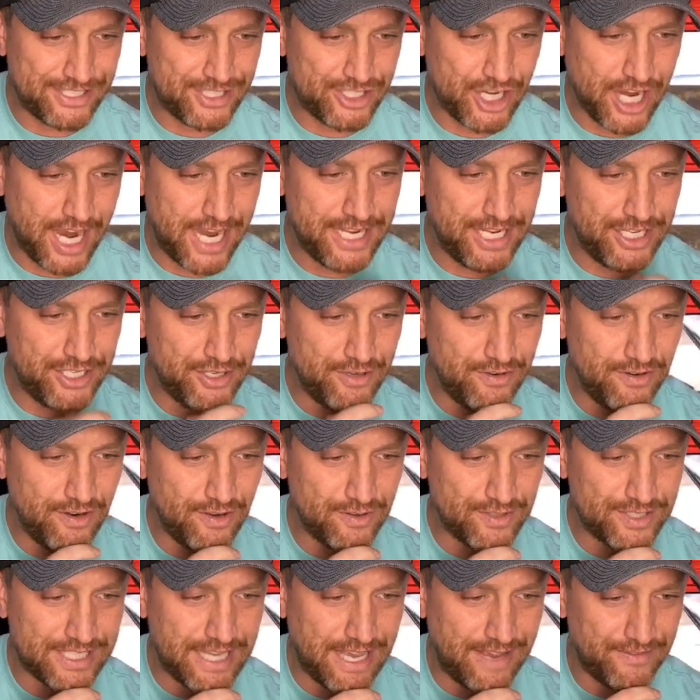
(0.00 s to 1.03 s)
China
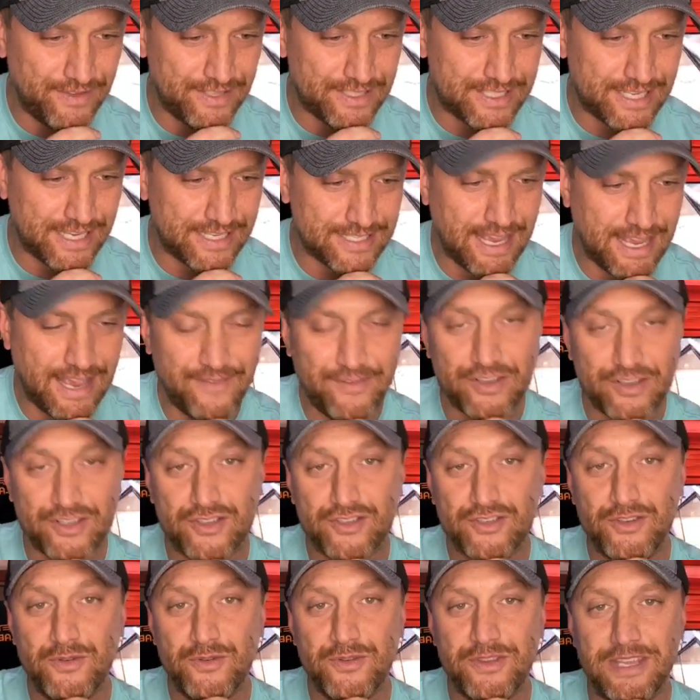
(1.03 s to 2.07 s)
Dude 07 says I have a
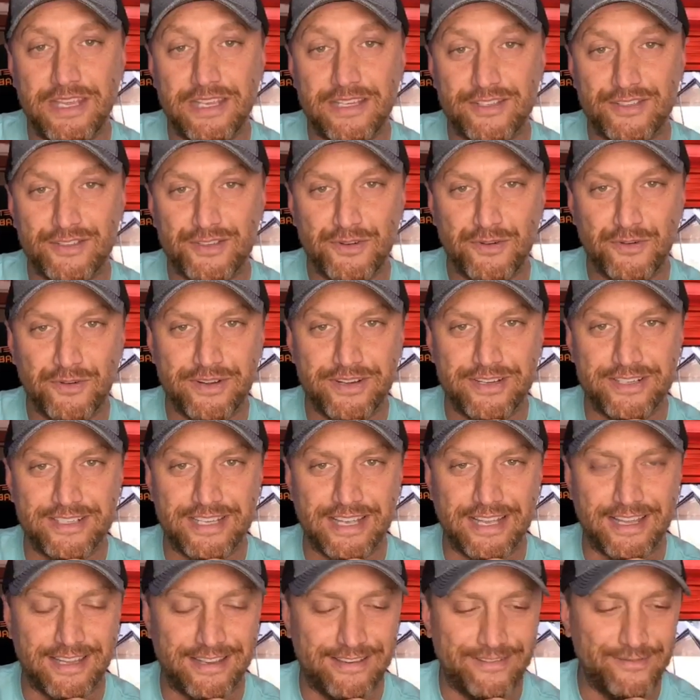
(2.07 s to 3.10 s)
soothing
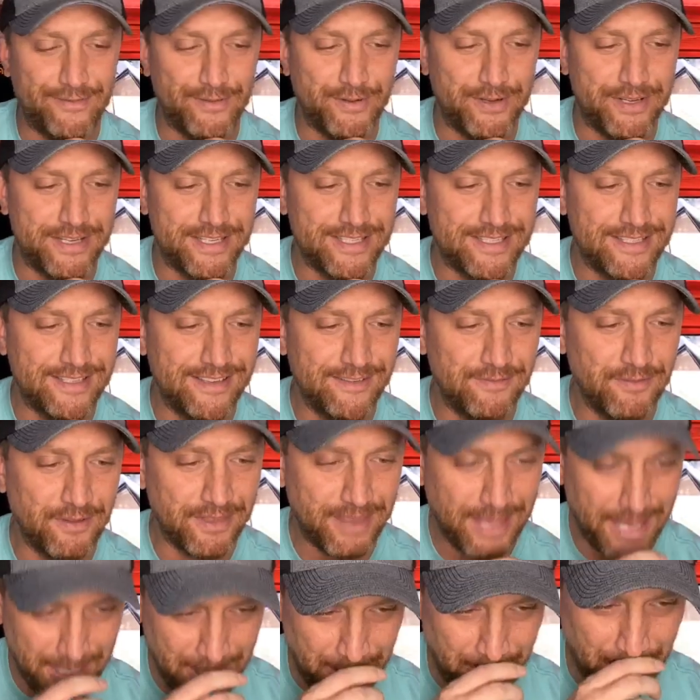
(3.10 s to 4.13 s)
storytelling voice. Well,
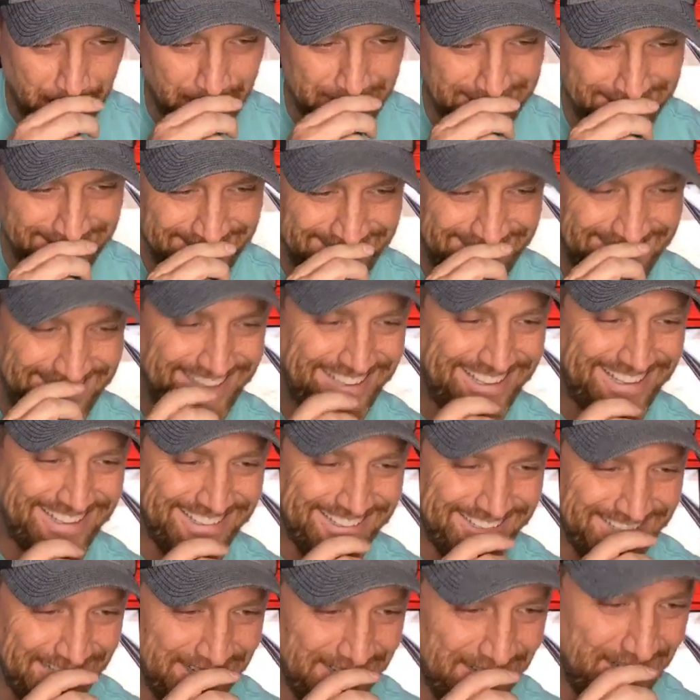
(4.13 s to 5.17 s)
thank you.
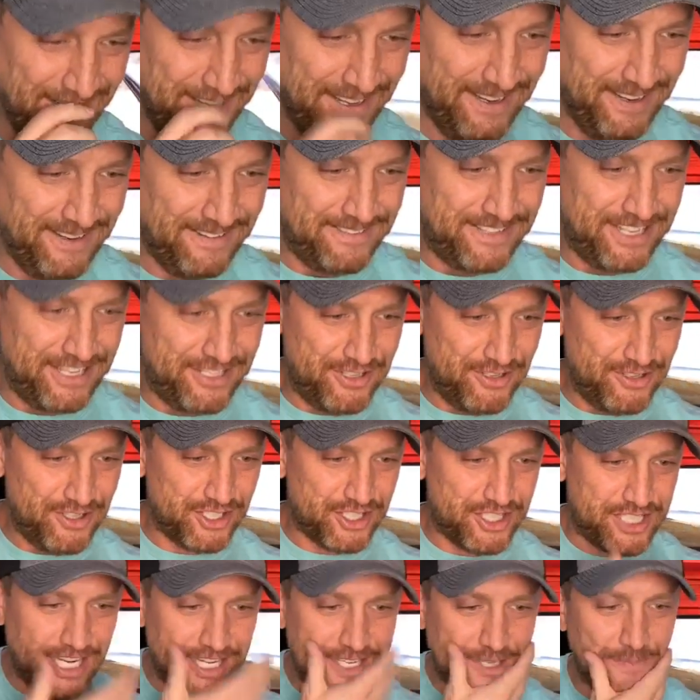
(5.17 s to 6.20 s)
Did you
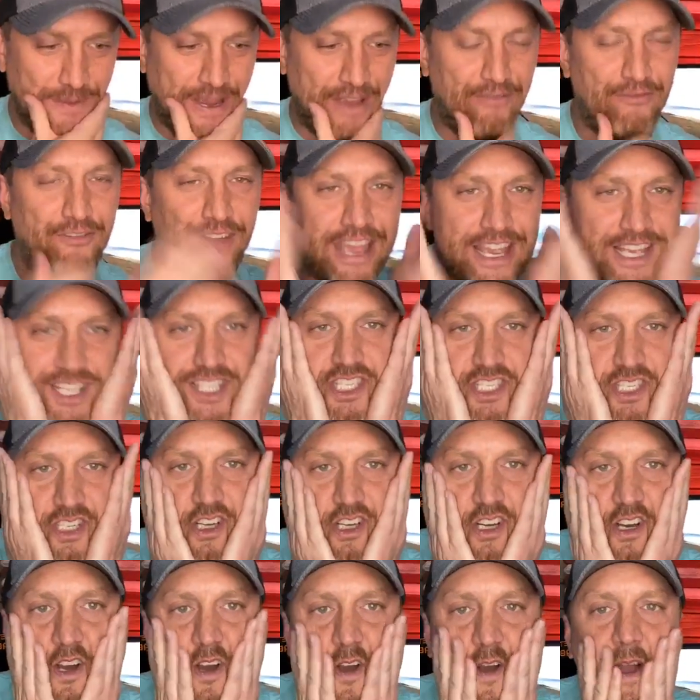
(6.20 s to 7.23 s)
just touch my face?
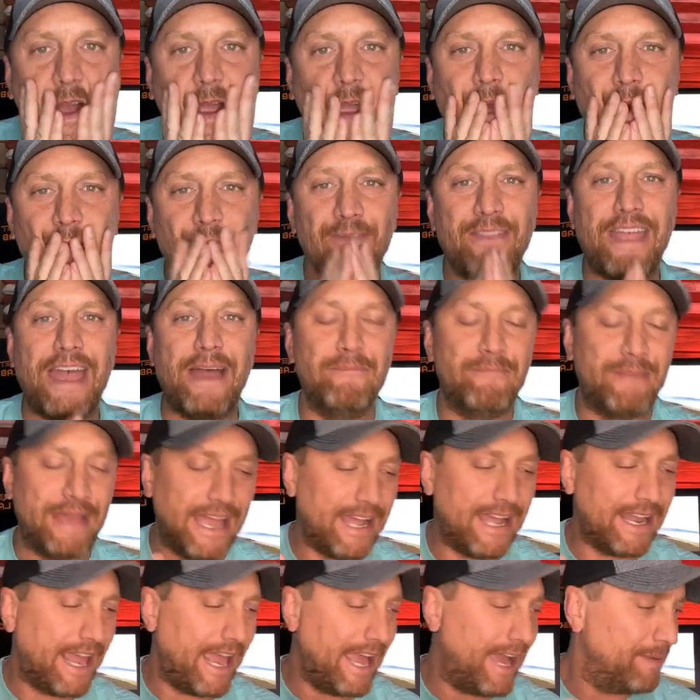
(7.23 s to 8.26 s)
Oh, I have that
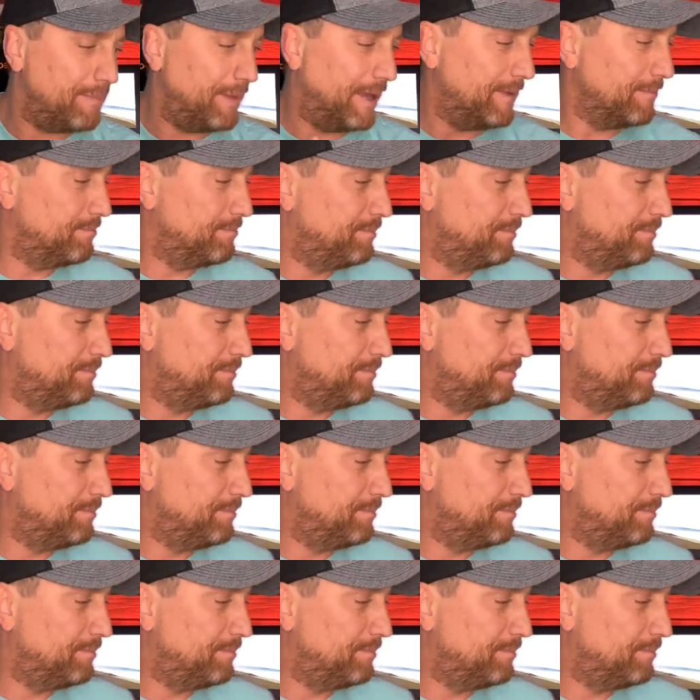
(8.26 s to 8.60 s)
bad habit.